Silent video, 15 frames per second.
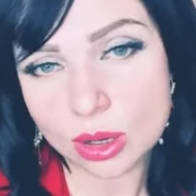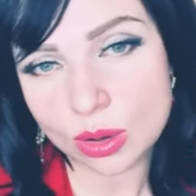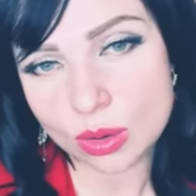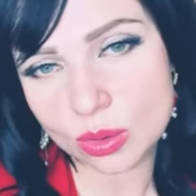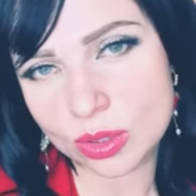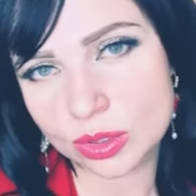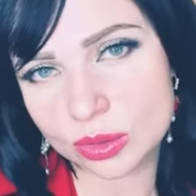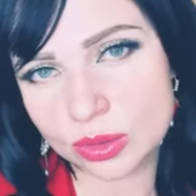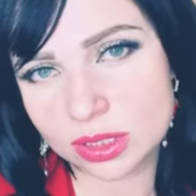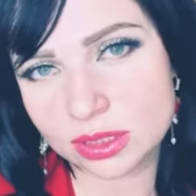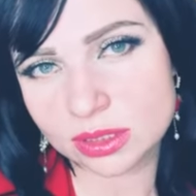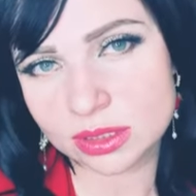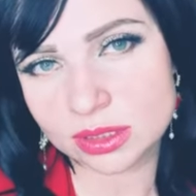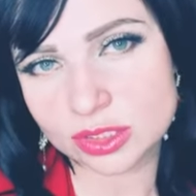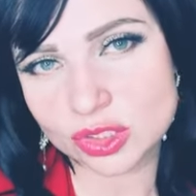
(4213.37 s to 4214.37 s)
Or you
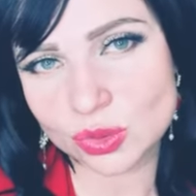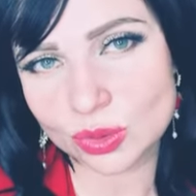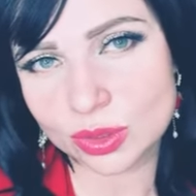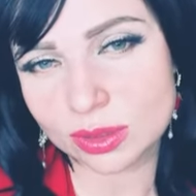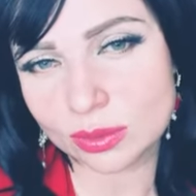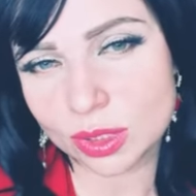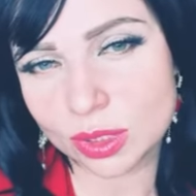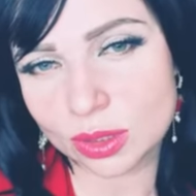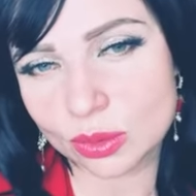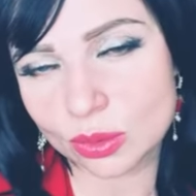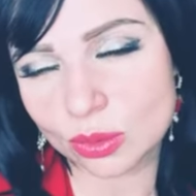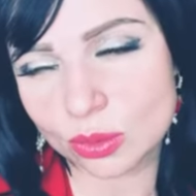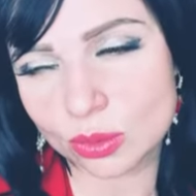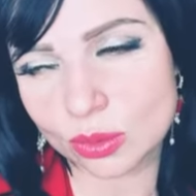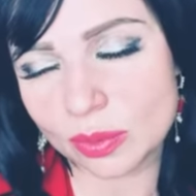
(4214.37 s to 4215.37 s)
can join me
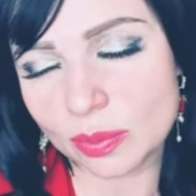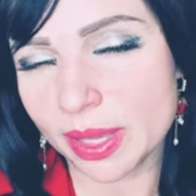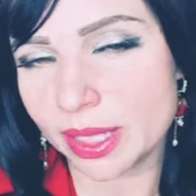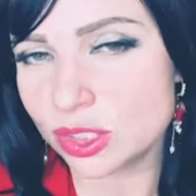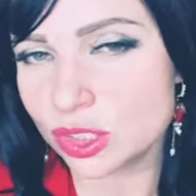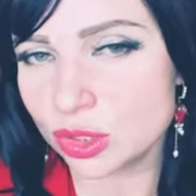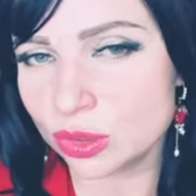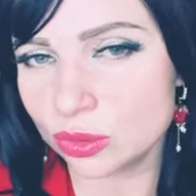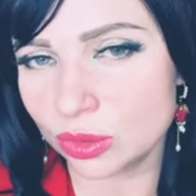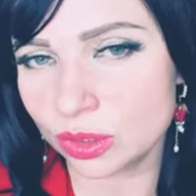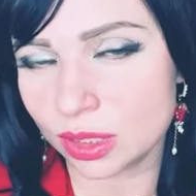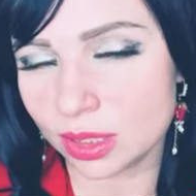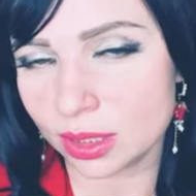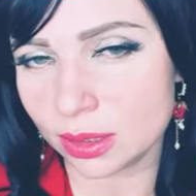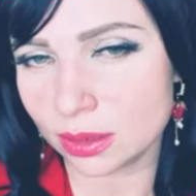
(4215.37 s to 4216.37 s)
on
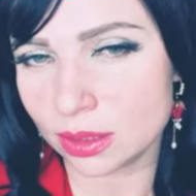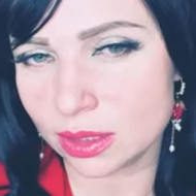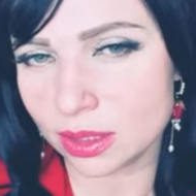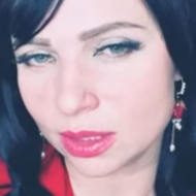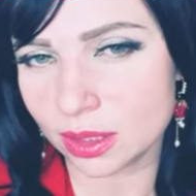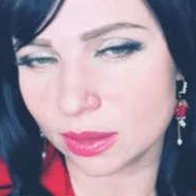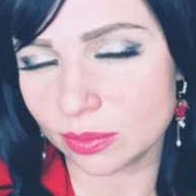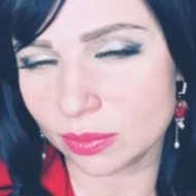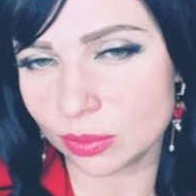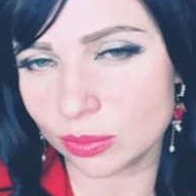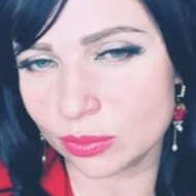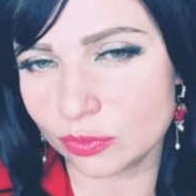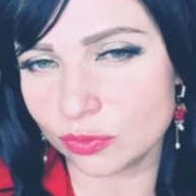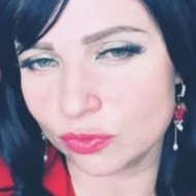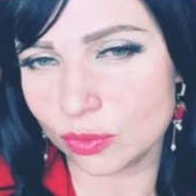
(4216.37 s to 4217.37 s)
Patreon and uh,
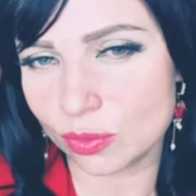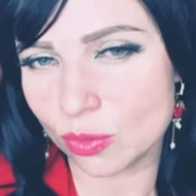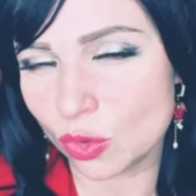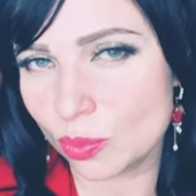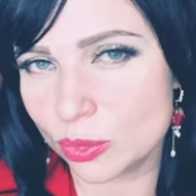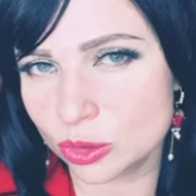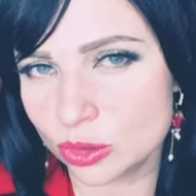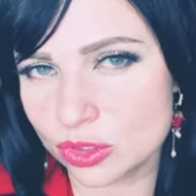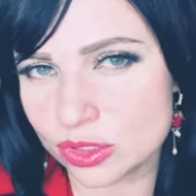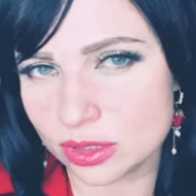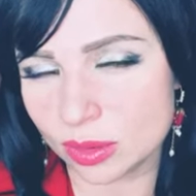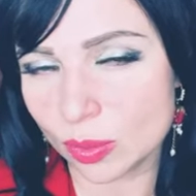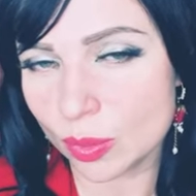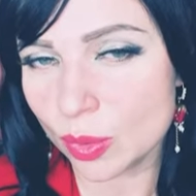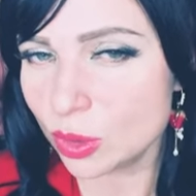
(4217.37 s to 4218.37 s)
for more
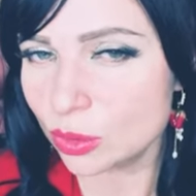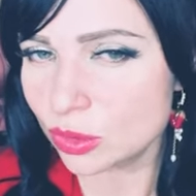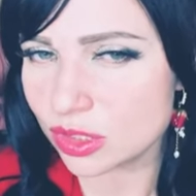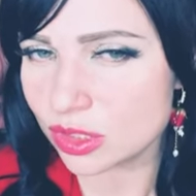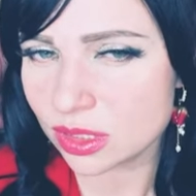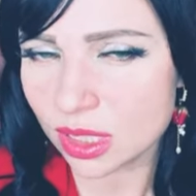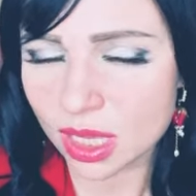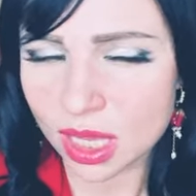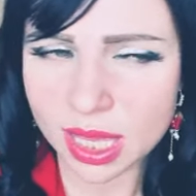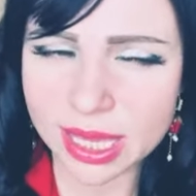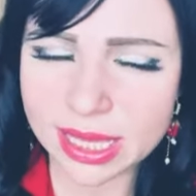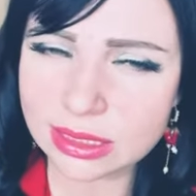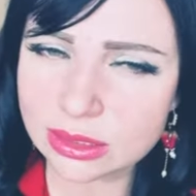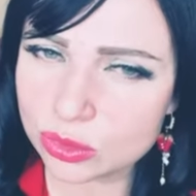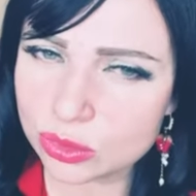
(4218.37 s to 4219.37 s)
personal posts
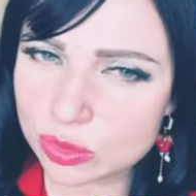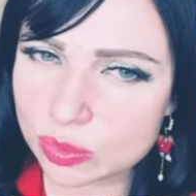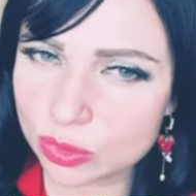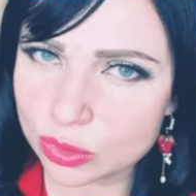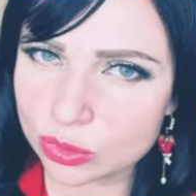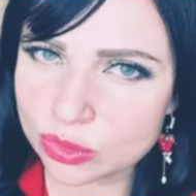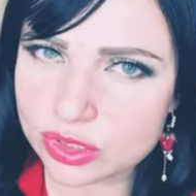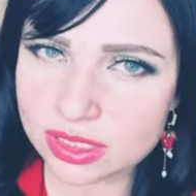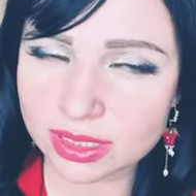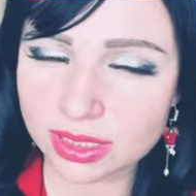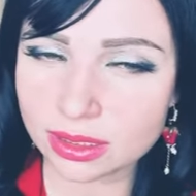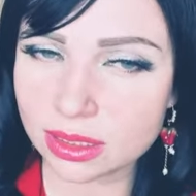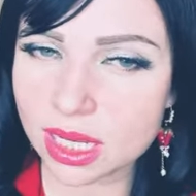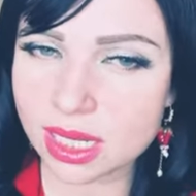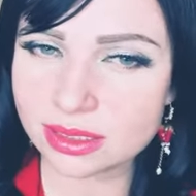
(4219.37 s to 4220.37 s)
and those posts that are
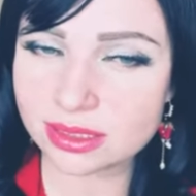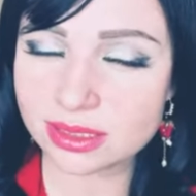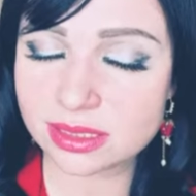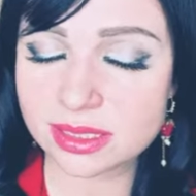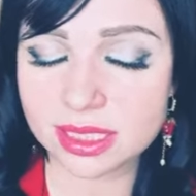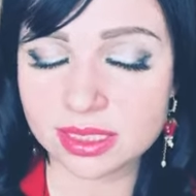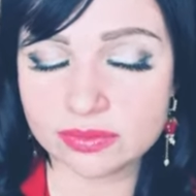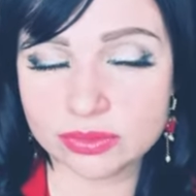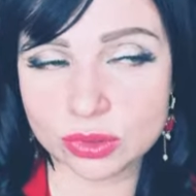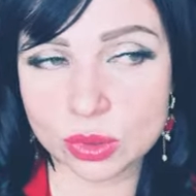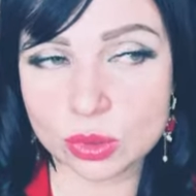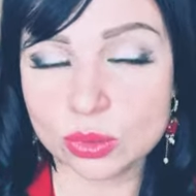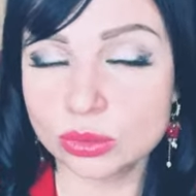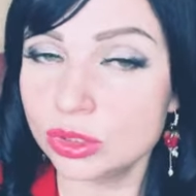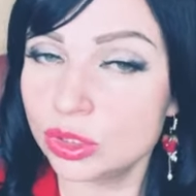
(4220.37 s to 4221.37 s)
not saved
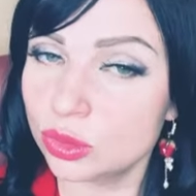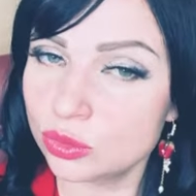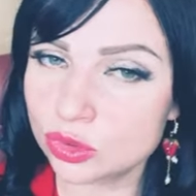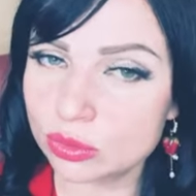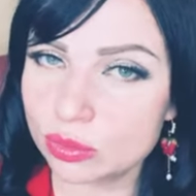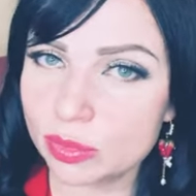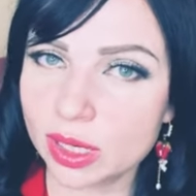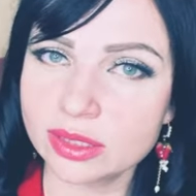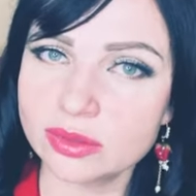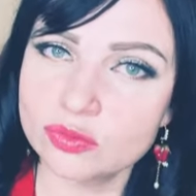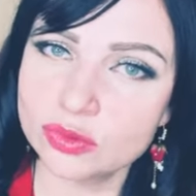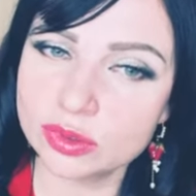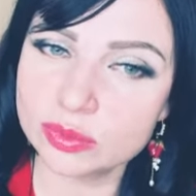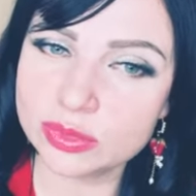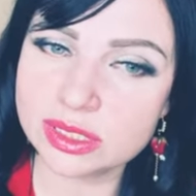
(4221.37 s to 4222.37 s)
on YouTube but
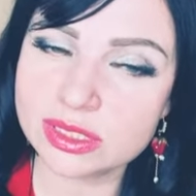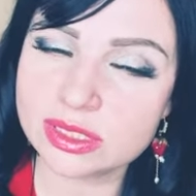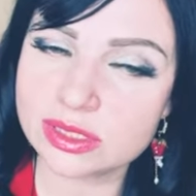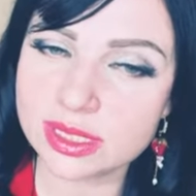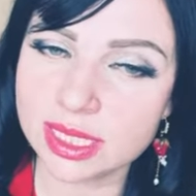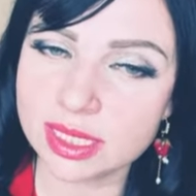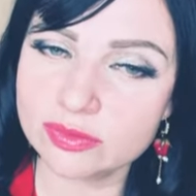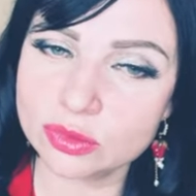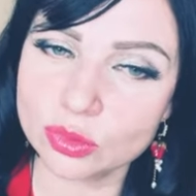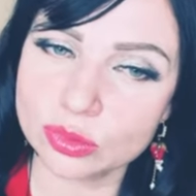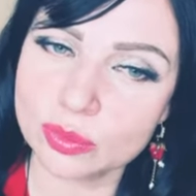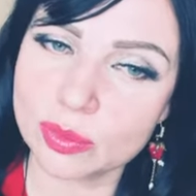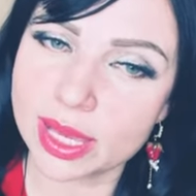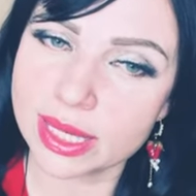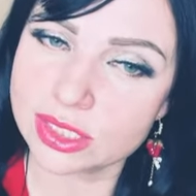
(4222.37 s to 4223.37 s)
will be saved
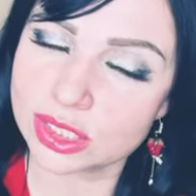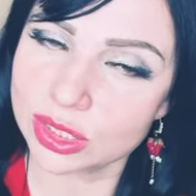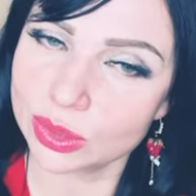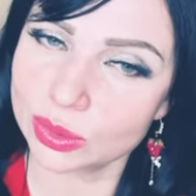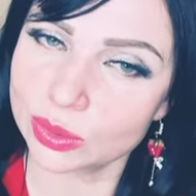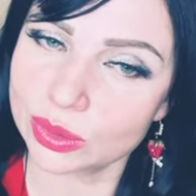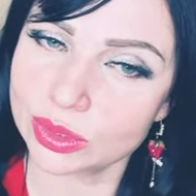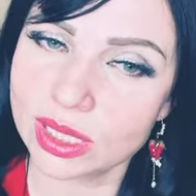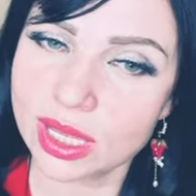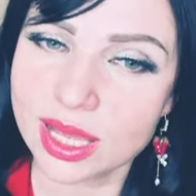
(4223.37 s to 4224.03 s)
on Patreon.